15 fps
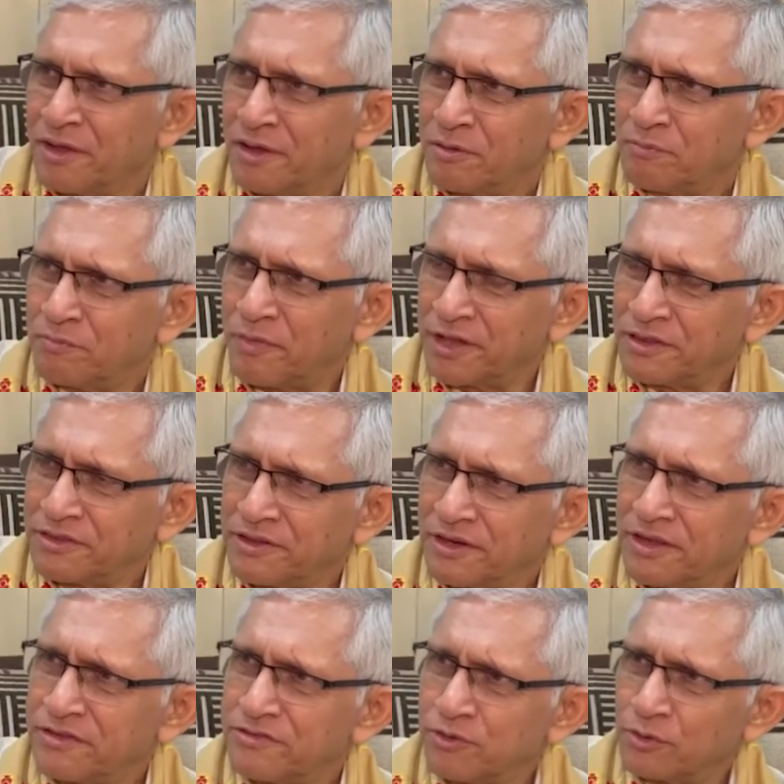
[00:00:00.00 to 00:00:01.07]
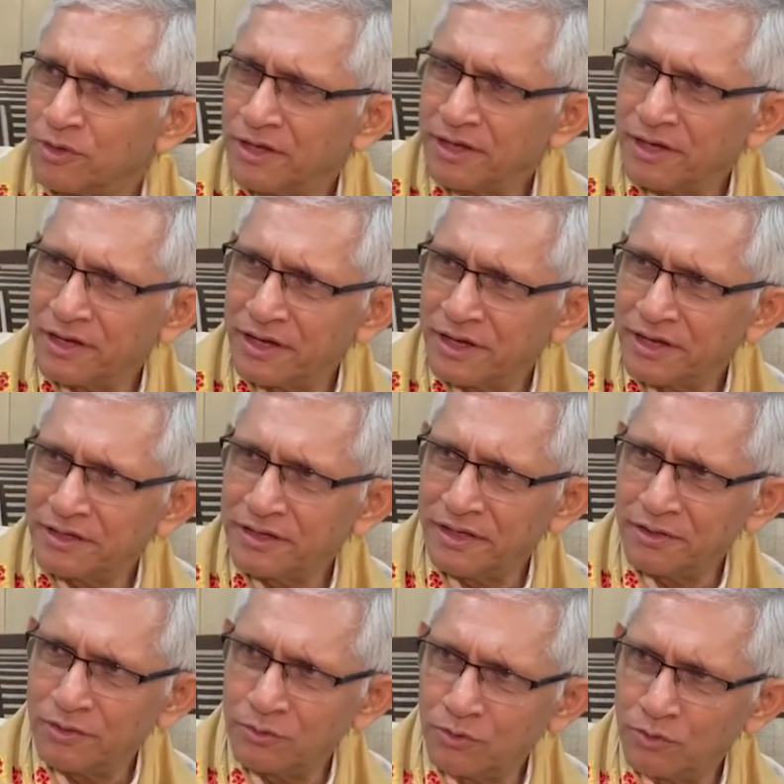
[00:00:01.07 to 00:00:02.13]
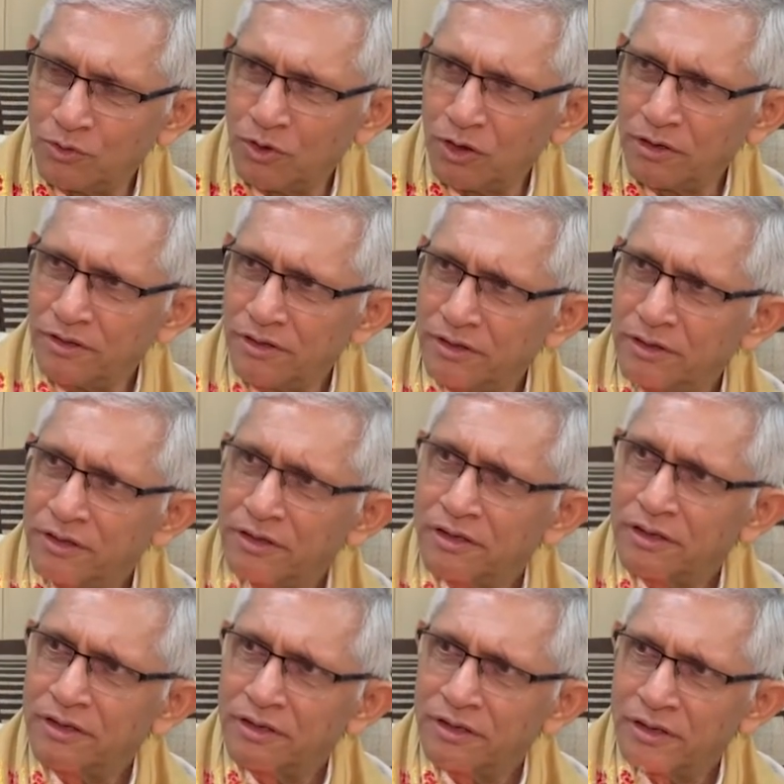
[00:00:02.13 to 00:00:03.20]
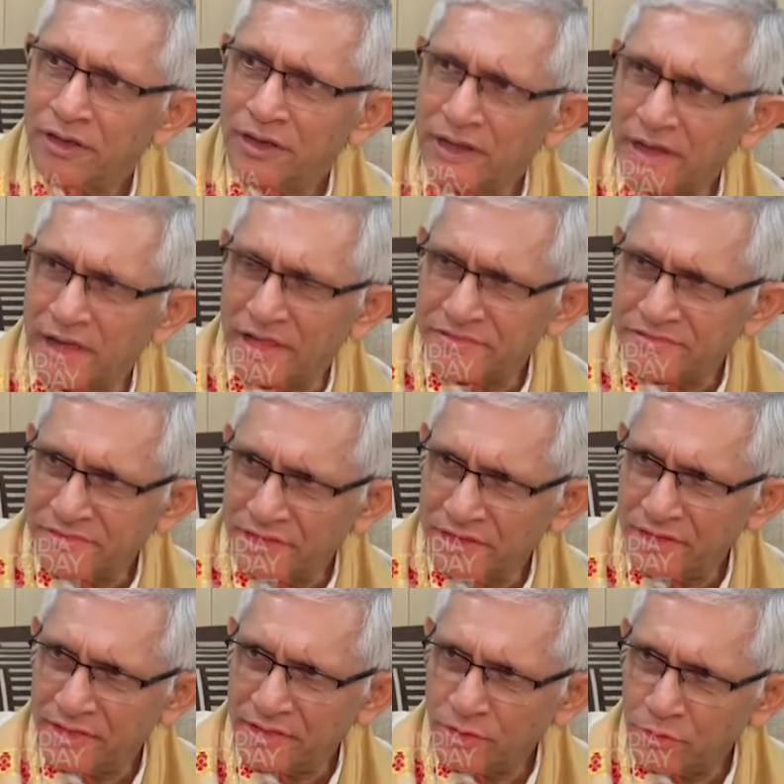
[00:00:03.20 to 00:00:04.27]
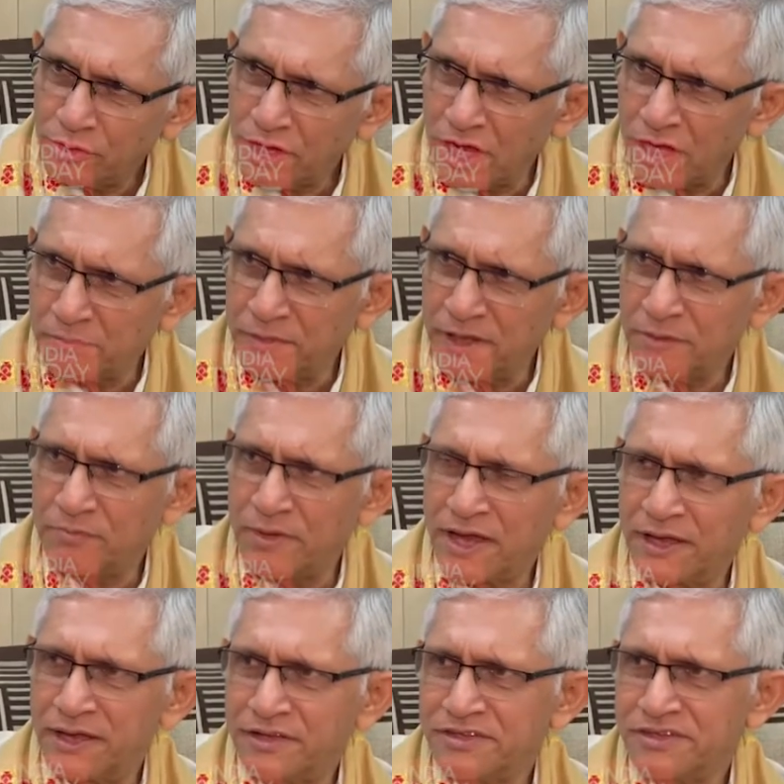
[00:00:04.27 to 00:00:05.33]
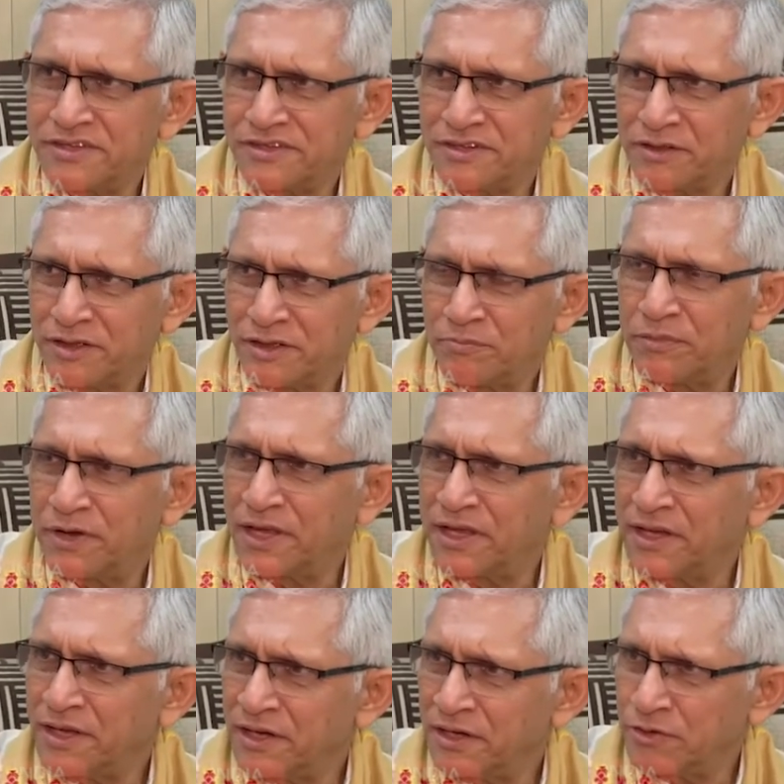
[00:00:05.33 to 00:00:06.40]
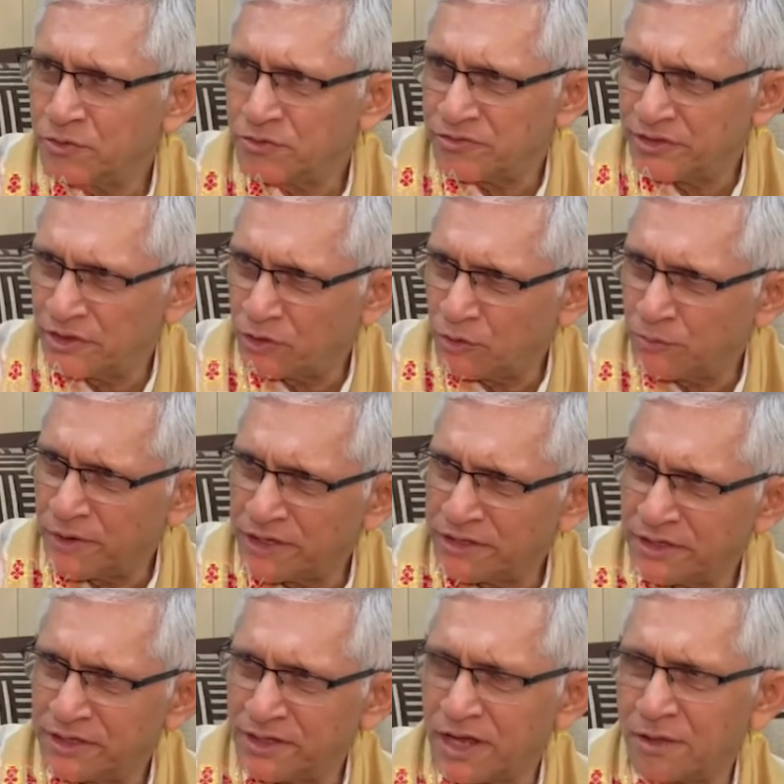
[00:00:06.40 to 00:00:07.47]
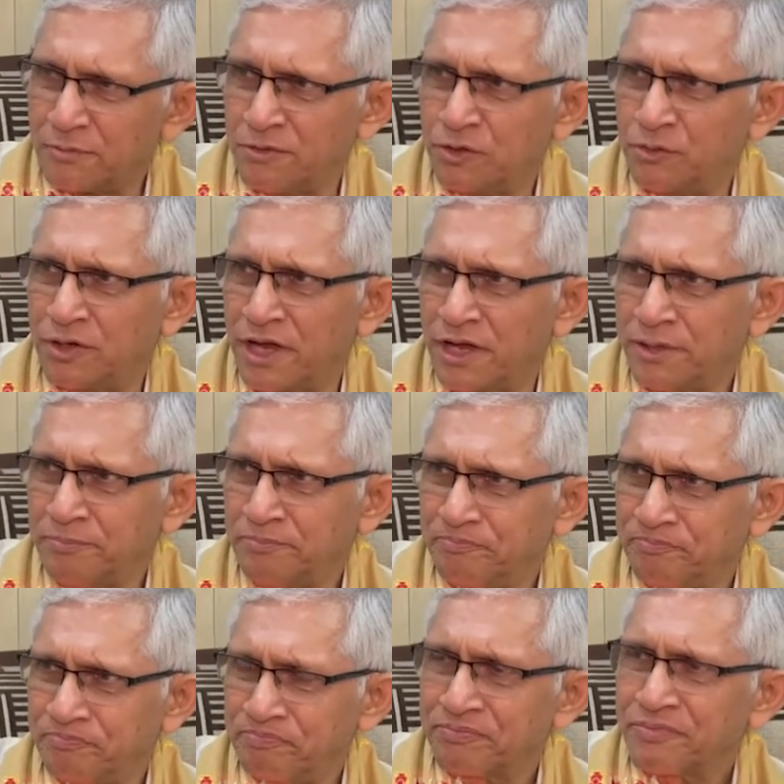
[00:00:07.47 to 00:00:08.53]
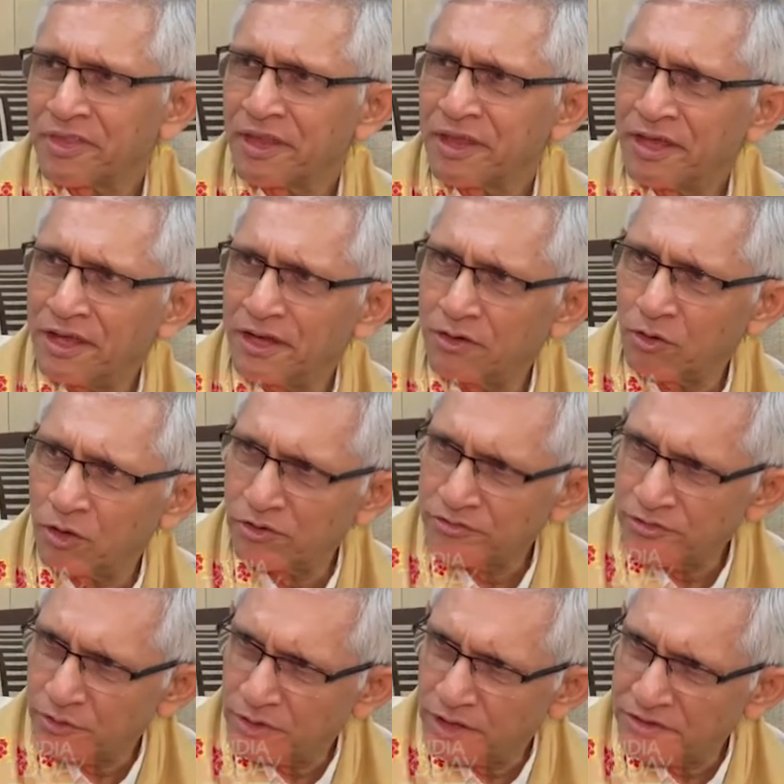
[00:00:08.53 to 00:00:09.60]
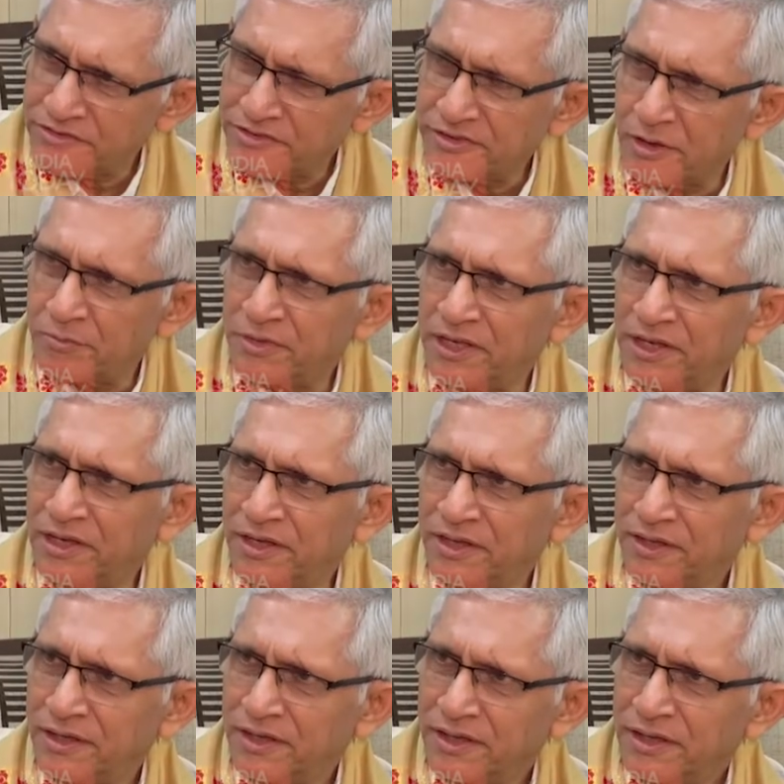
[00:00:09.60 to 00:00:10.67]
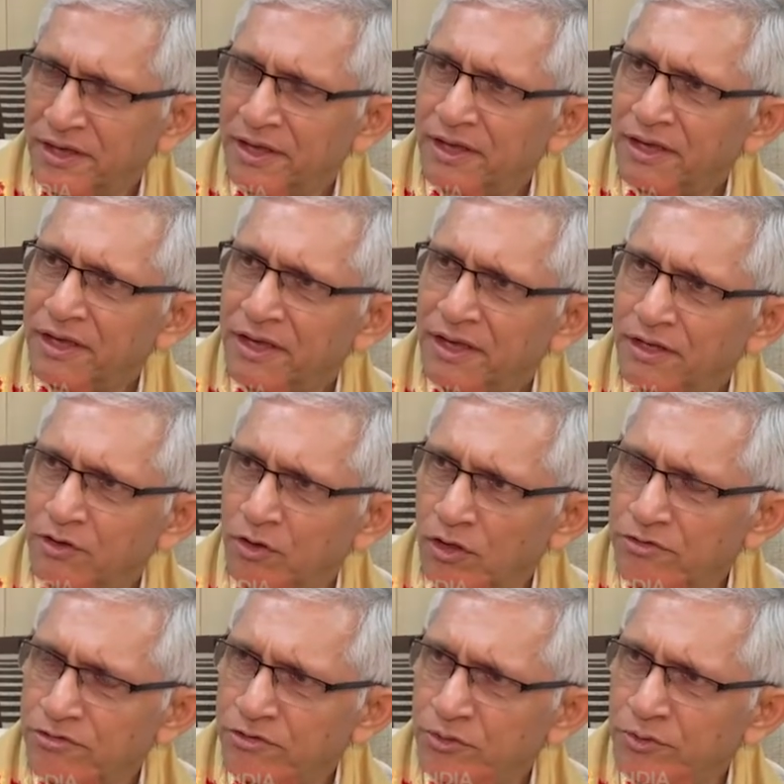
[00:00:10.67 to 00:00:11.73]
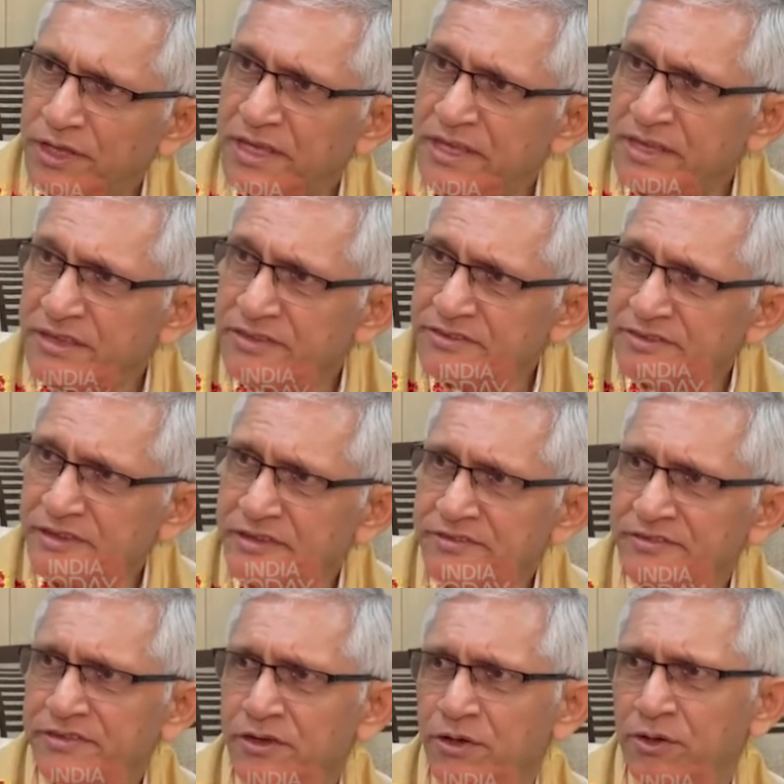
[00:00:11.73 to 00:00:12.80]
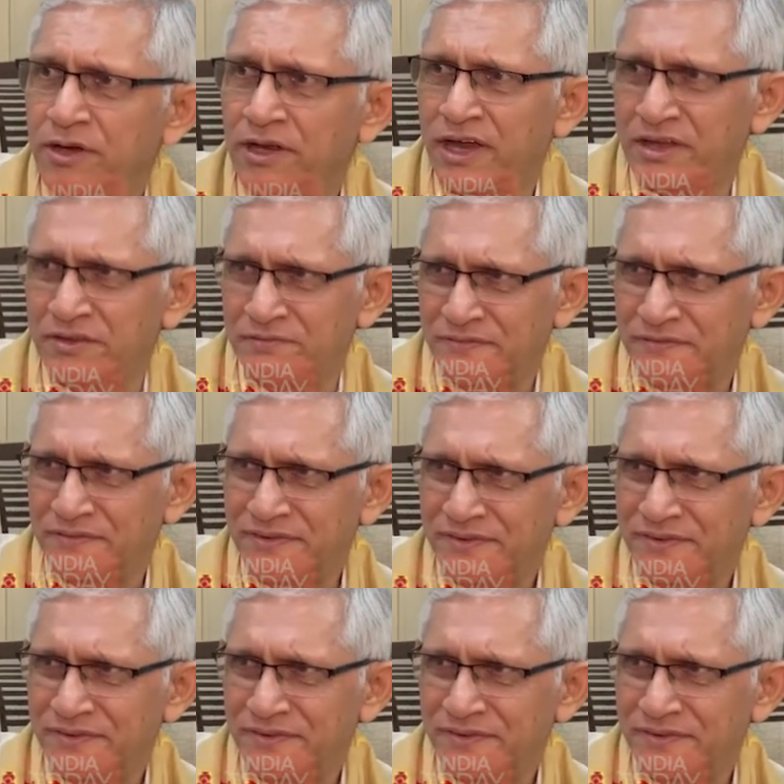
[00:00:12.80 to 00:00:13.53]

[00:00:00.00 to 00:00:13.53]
Mantra is only connecting you to God, cancelling your karmic baggage, bringing it to zero by the time you die. It also does some healing. It also eases your life,